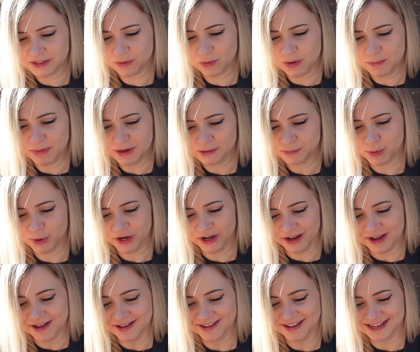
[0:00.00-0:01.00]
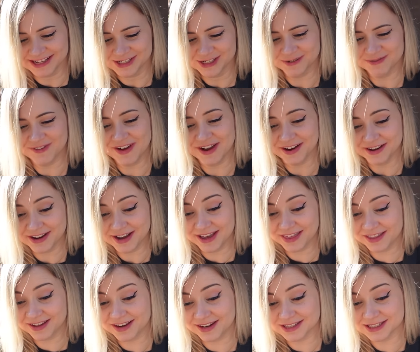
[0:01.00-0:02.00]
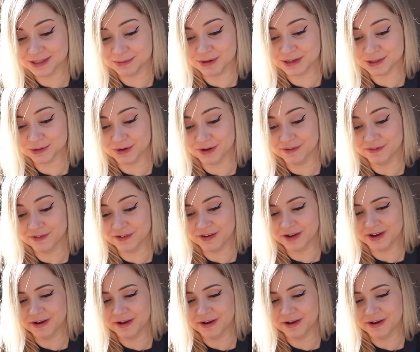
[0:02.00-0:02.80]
they won best pudding in Japan. Yeah, I think it is the best pudding.